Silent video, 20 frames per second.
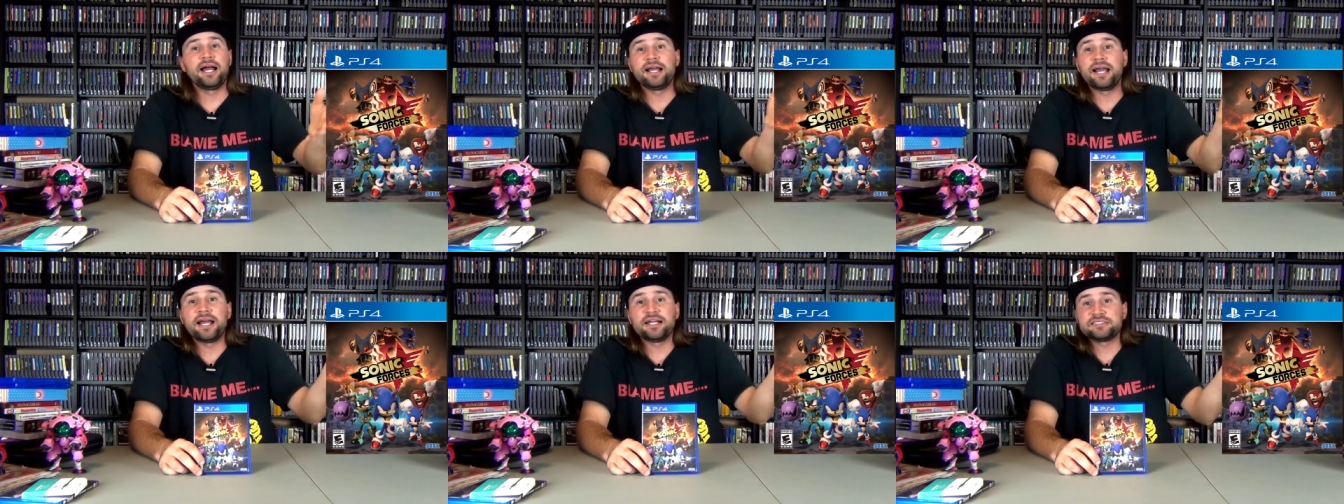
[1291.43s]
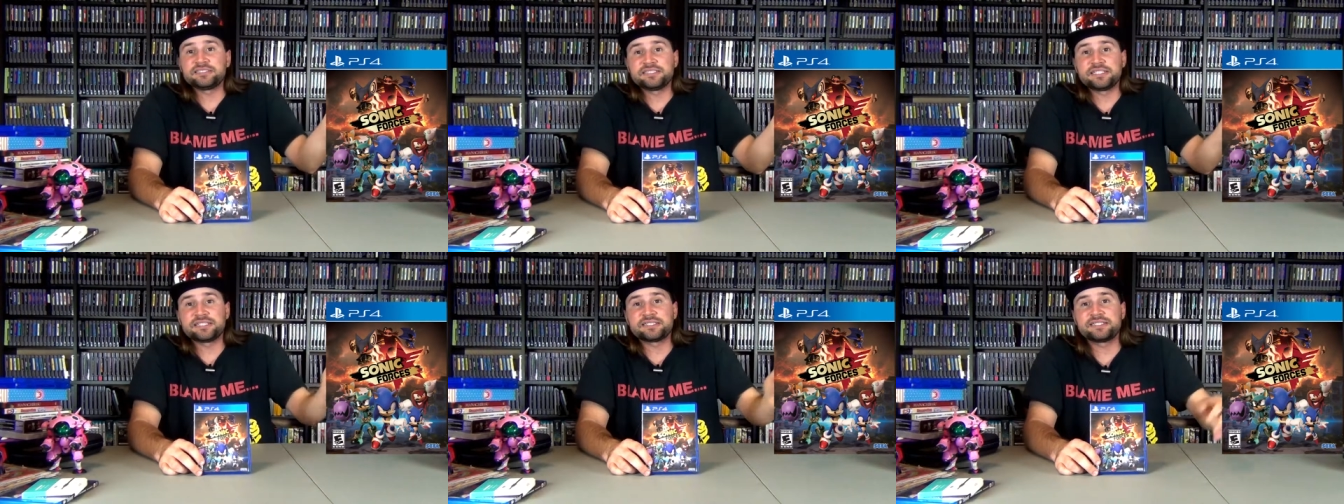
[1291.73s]

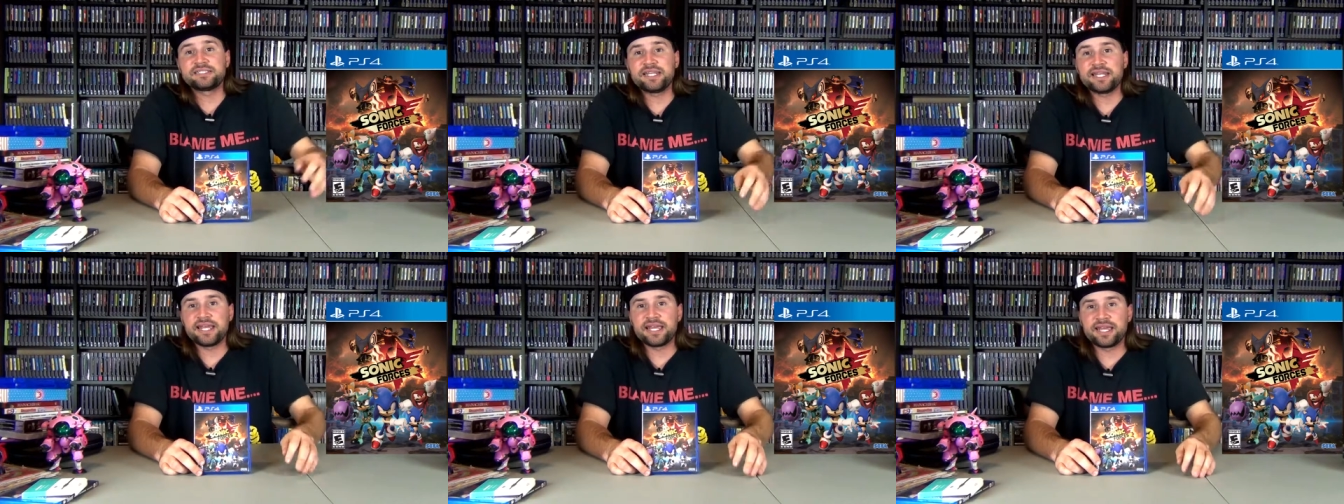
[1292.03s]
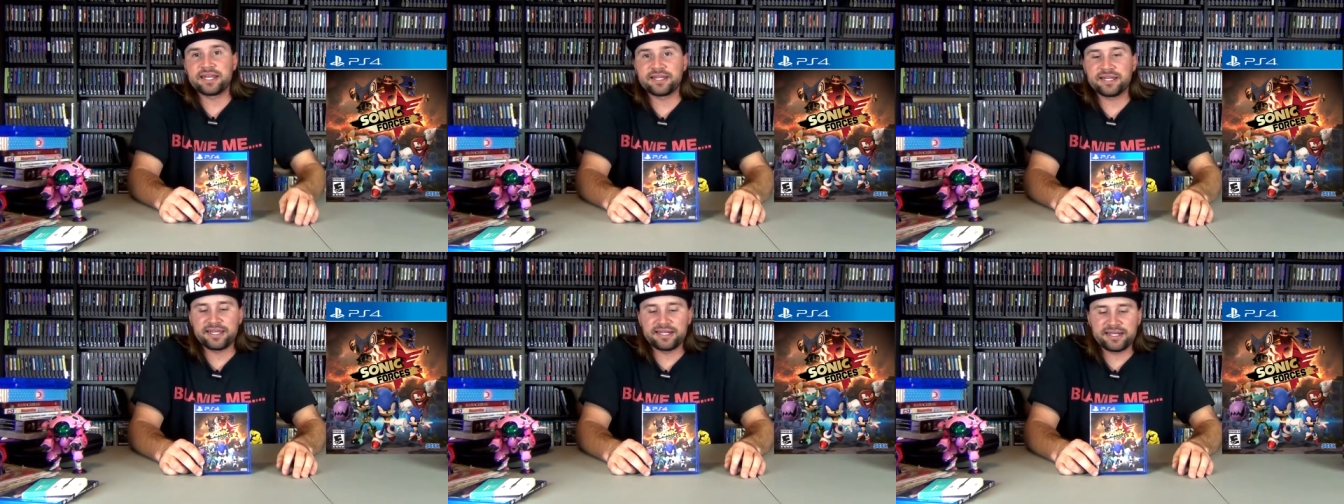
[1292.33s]
I just
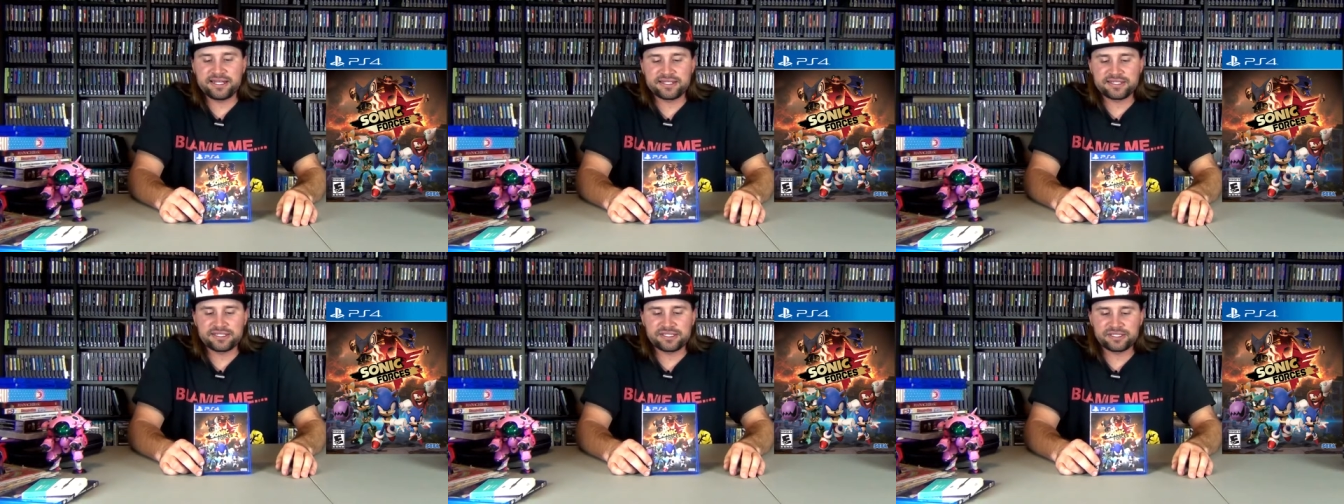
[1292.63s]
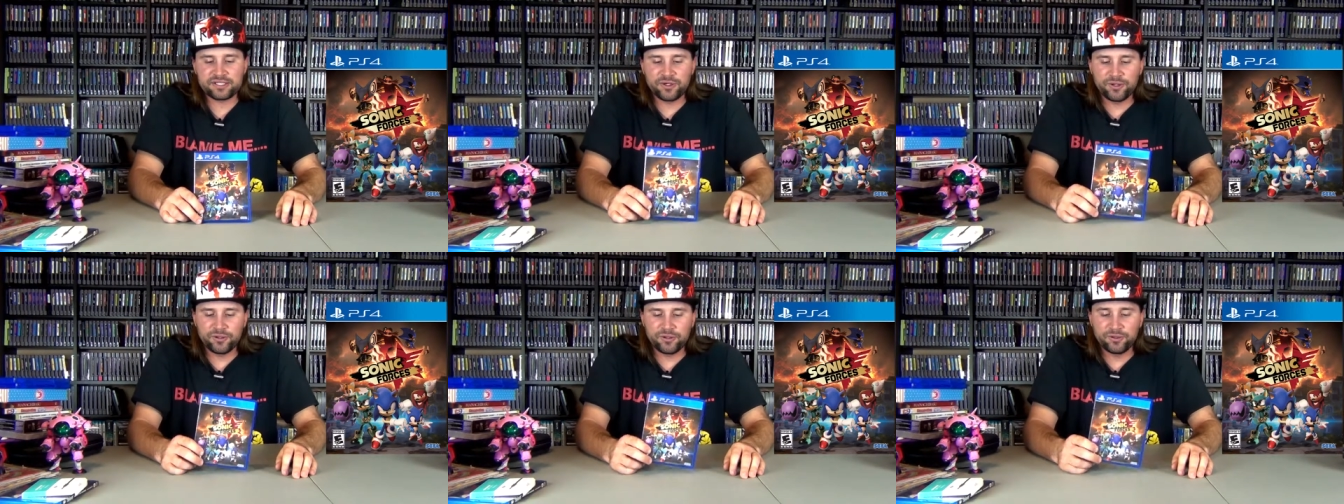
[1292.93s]
did, and
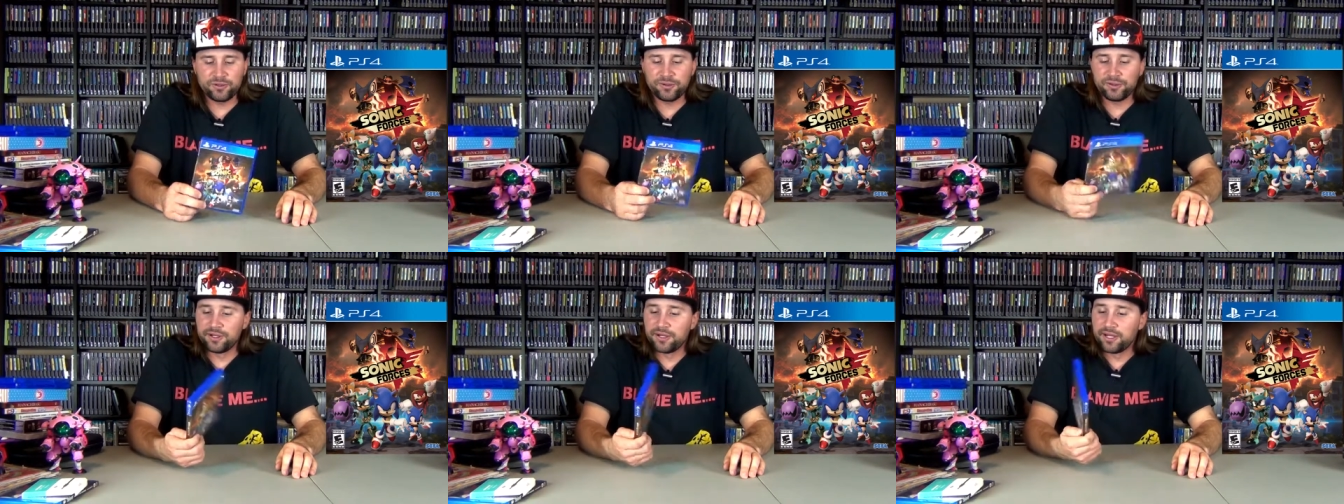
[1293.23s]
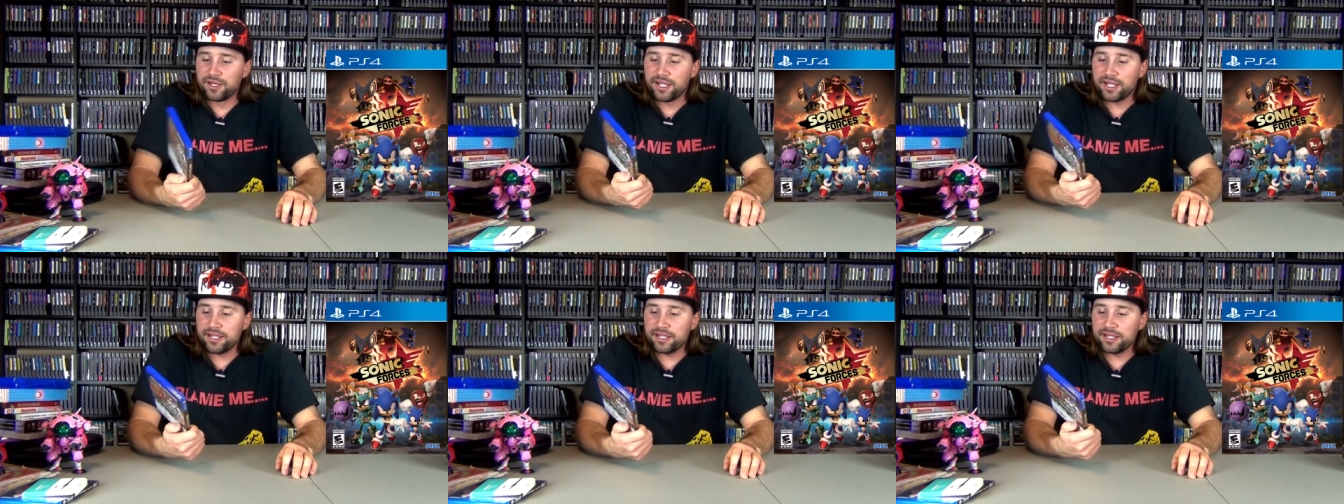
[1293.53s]
it
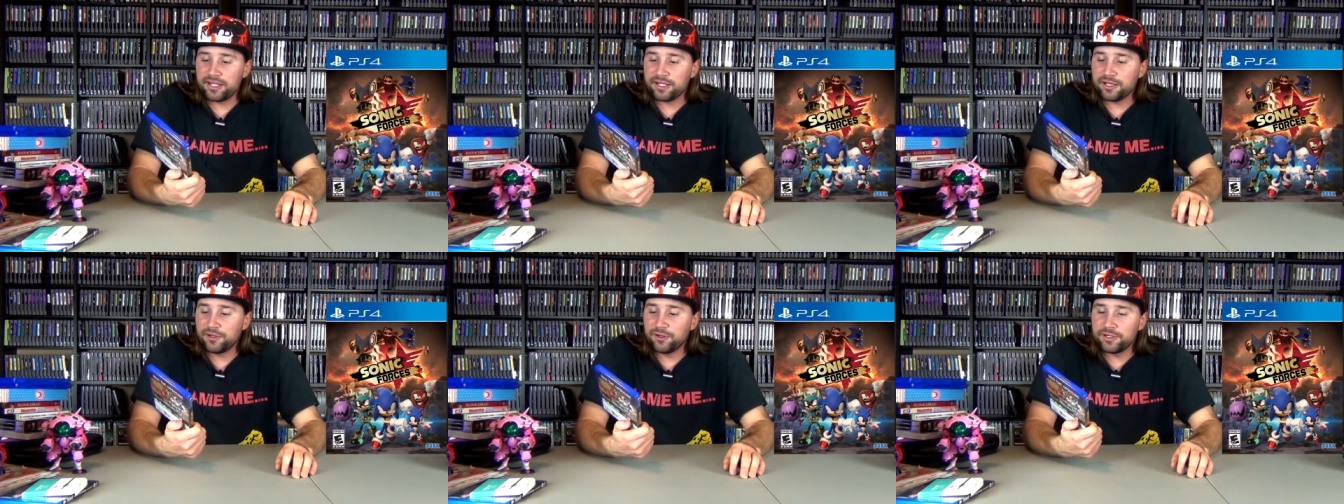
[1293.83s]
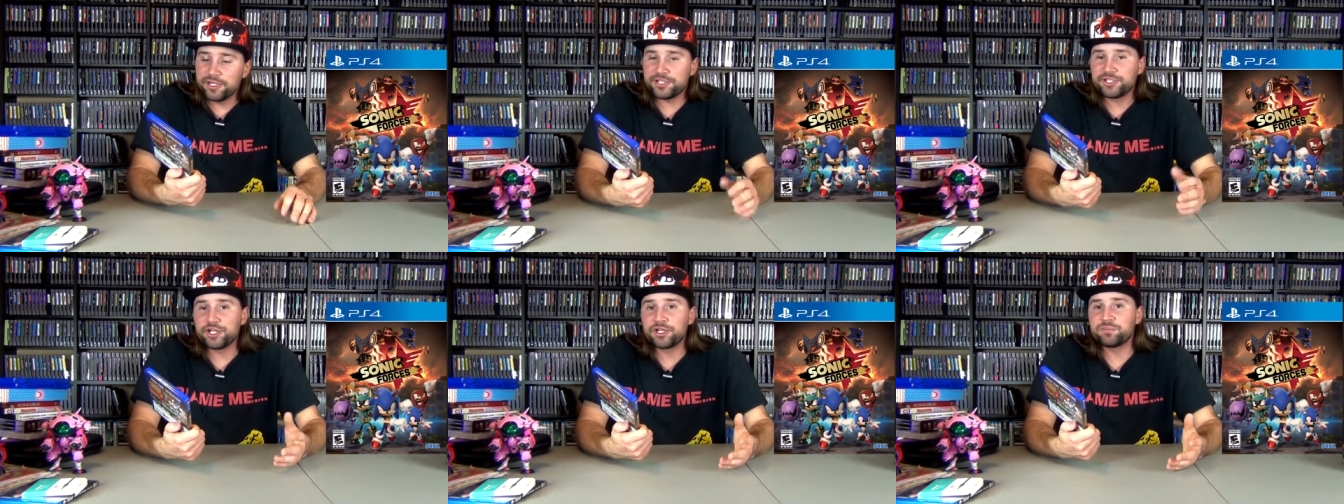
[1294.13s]

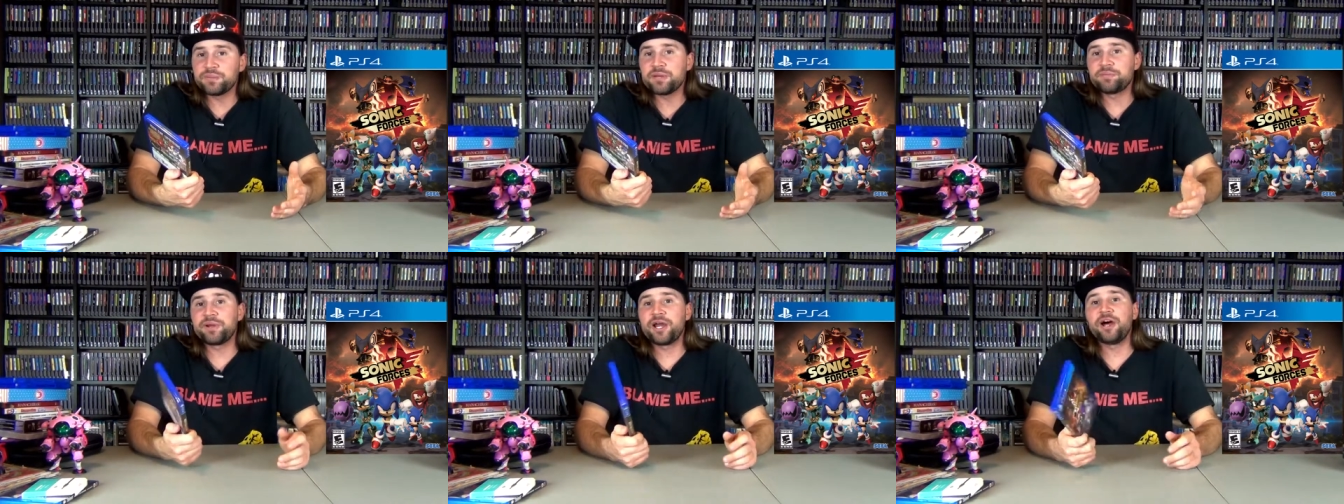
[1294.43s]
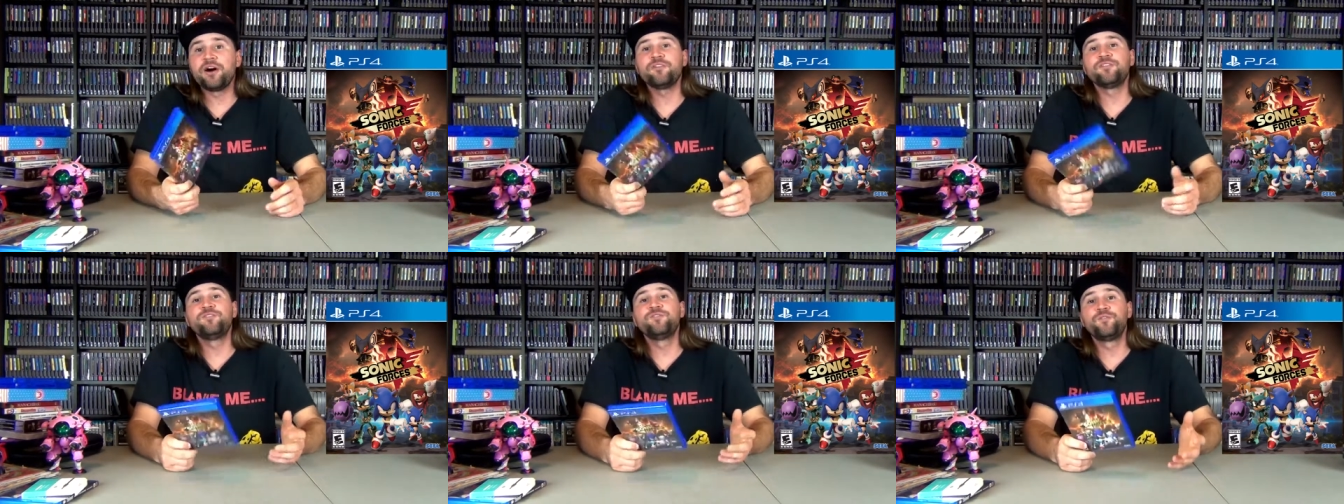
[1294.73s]
only took me
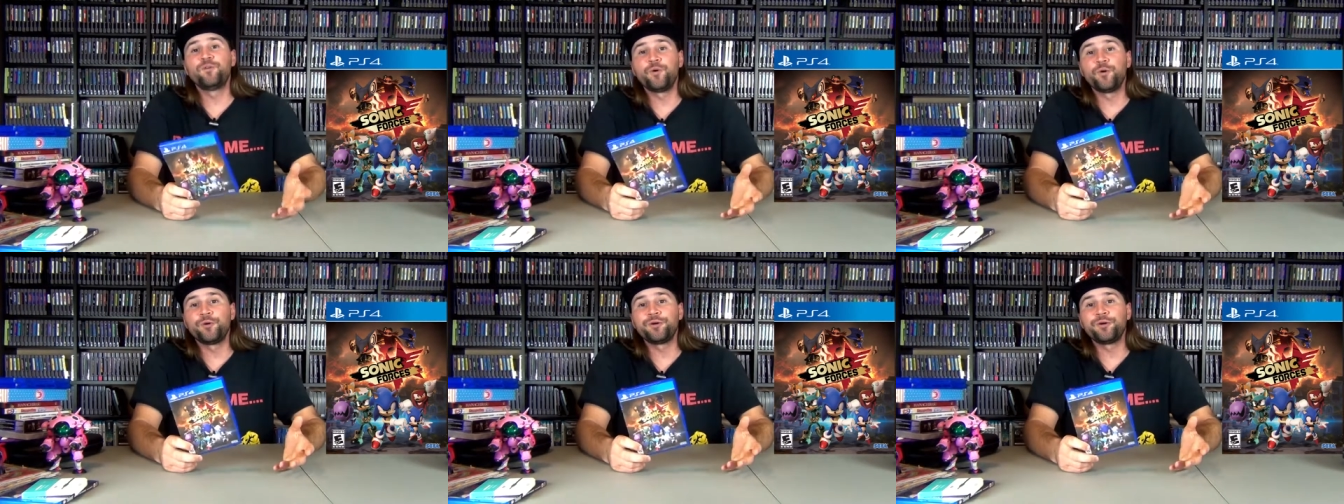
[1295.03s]
about